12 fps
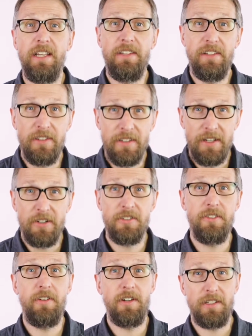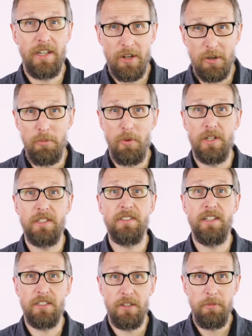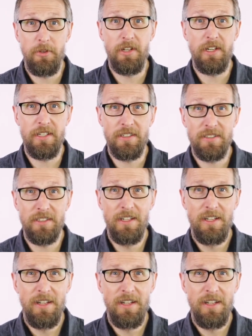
in the leaders of our care points and communities.